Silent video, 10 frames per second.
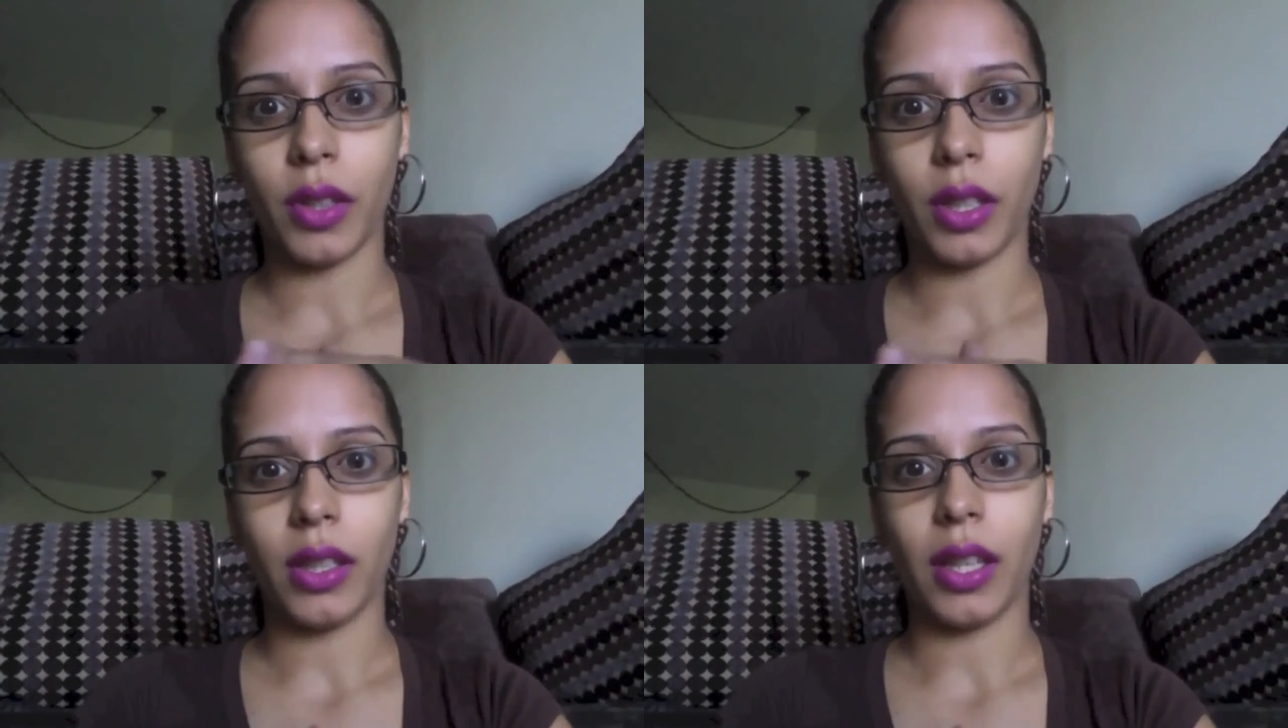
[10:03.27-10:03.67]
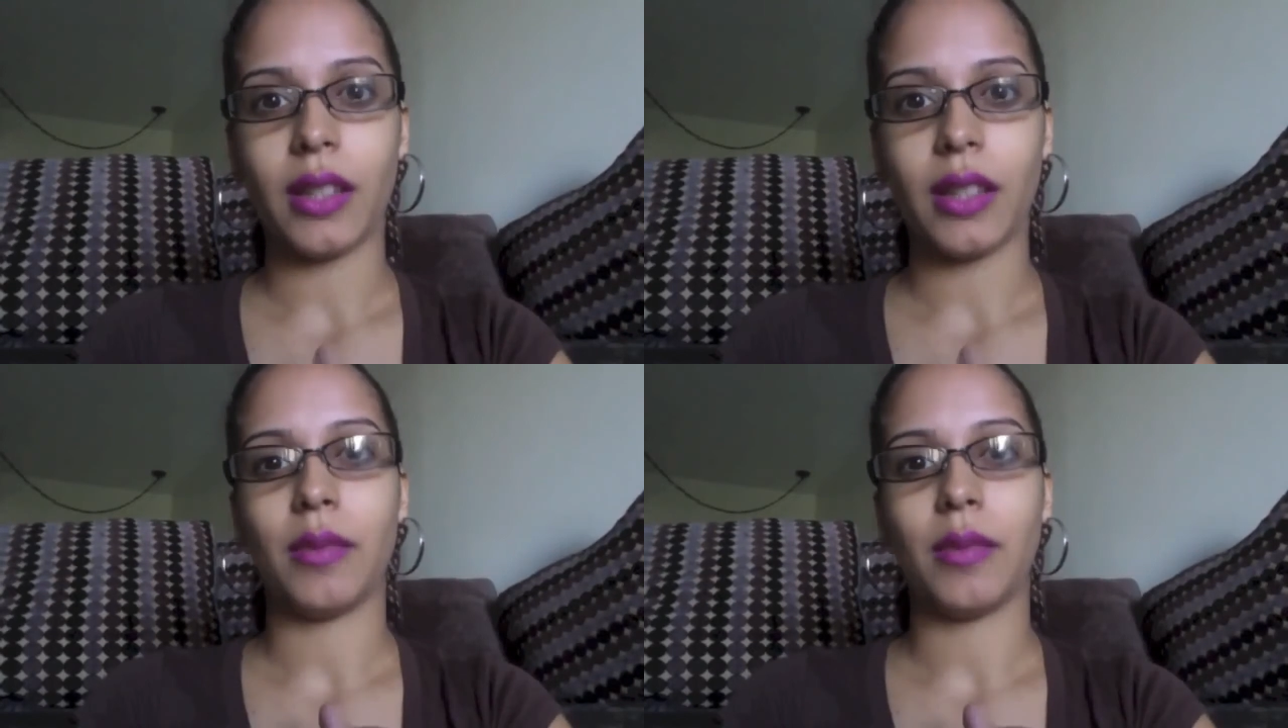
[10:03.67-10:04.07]
good
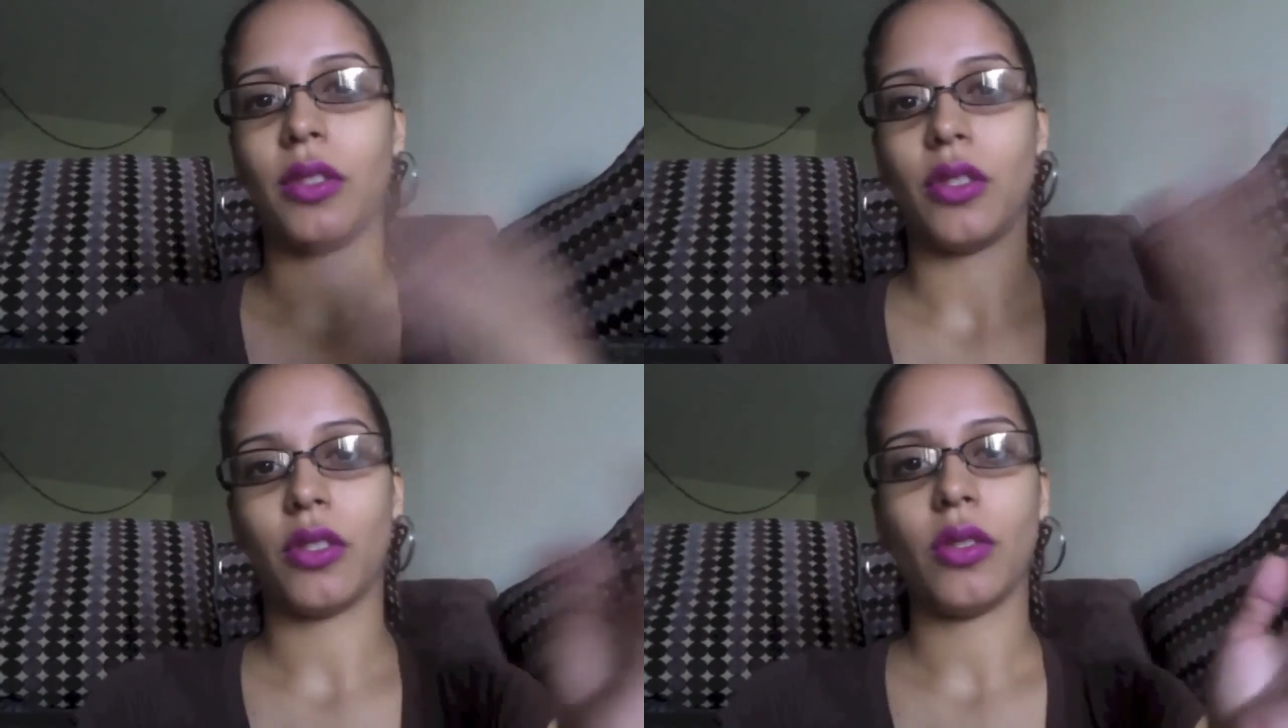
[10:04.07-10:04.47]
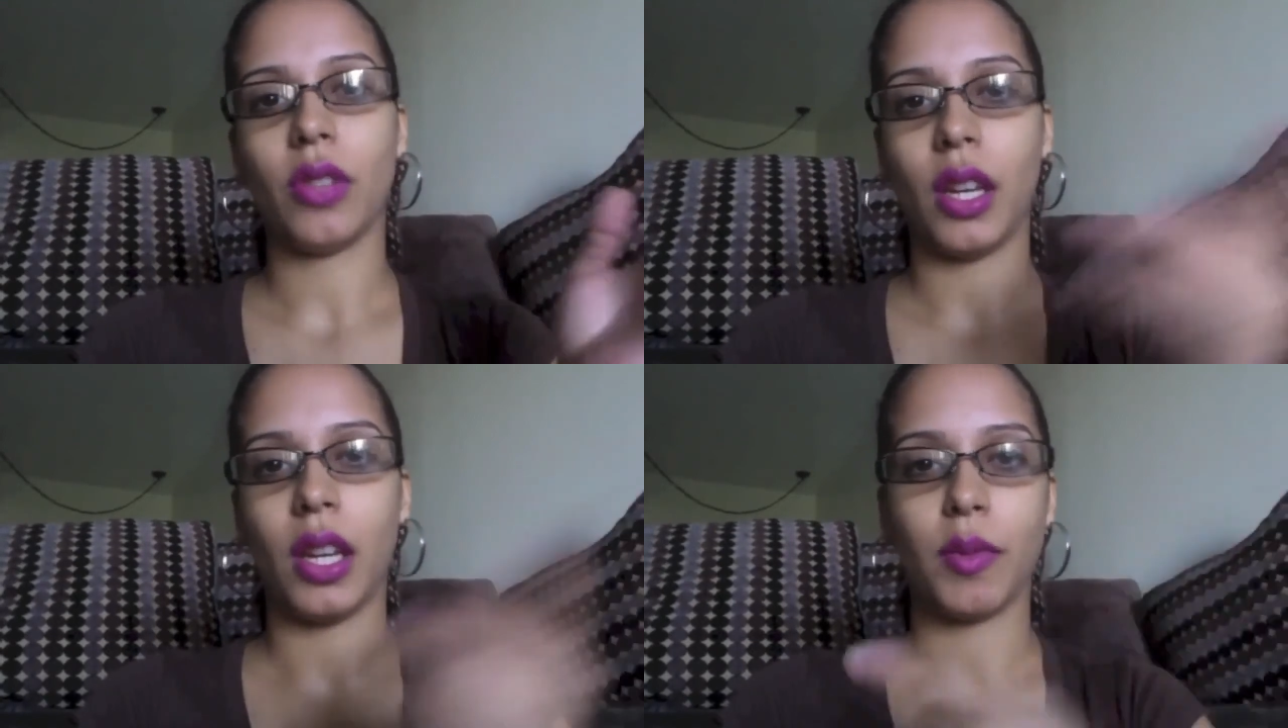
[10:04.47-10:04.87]
night's sleep because you're still
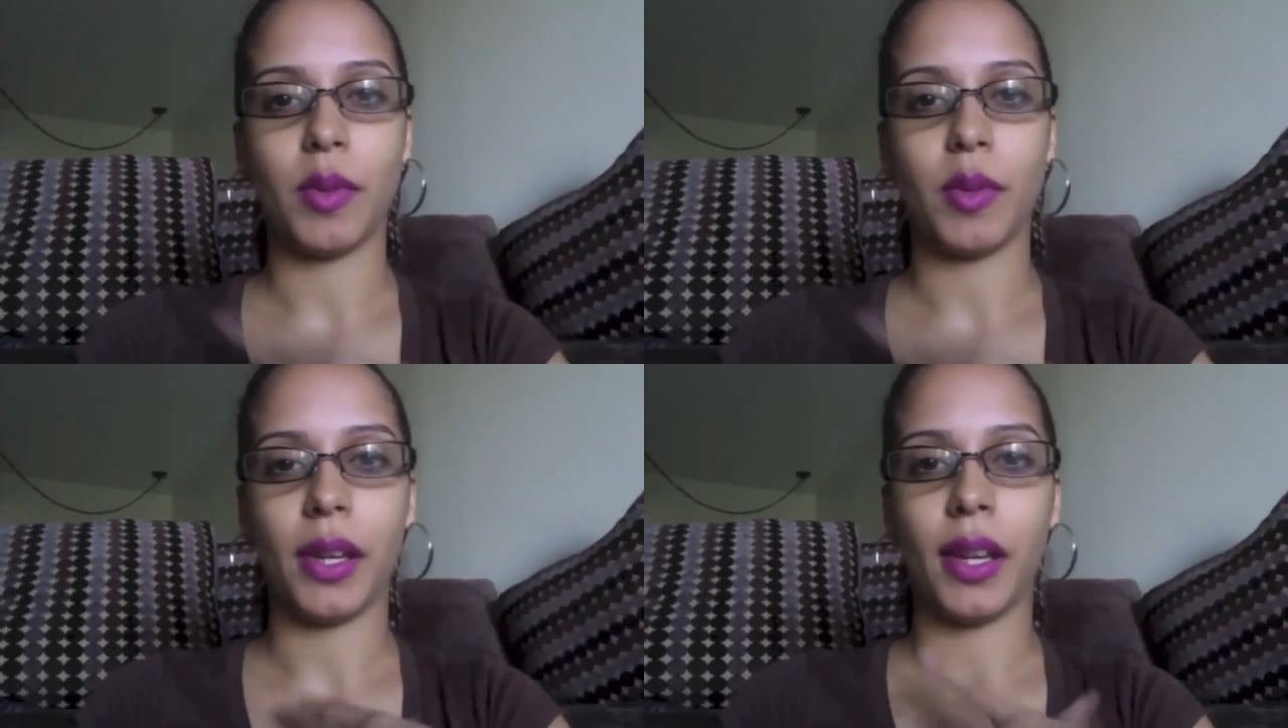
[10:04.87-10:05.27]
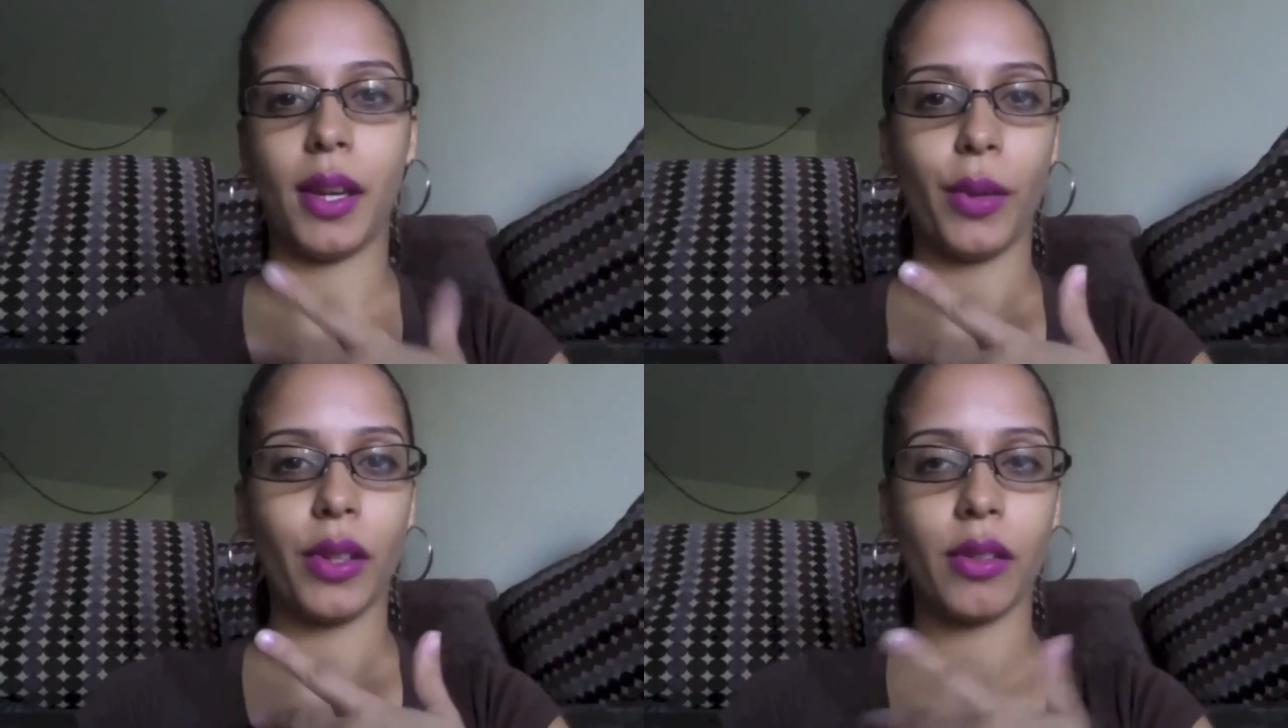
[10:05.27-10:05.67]
getting up to pee
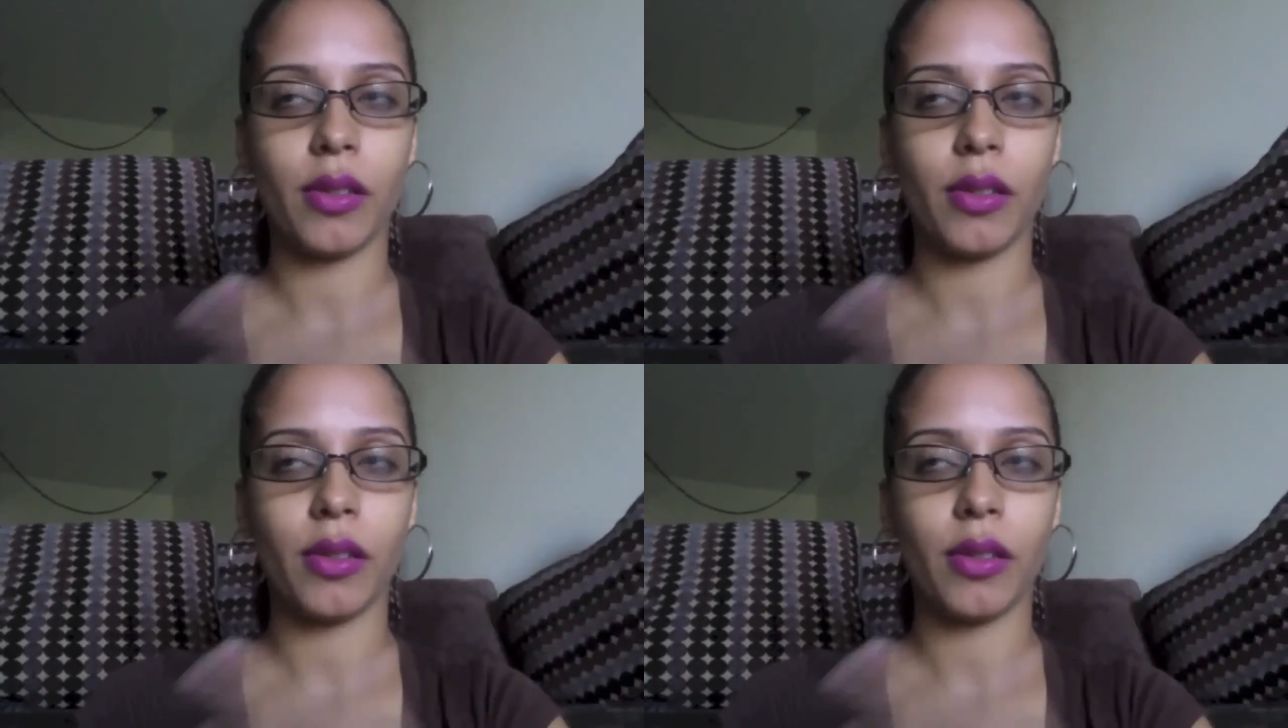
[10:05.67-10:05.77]
anyways.